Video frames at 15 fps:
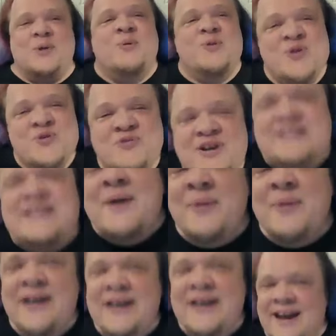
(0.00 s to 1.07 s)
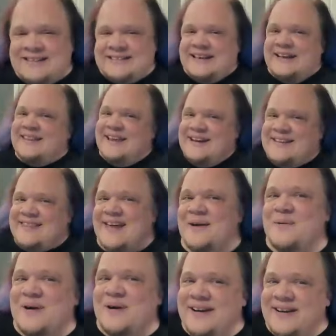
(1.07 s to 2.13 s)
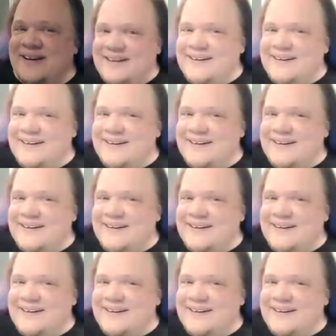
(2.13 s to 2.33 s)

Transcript: Would you read that one again? Because I liked that one.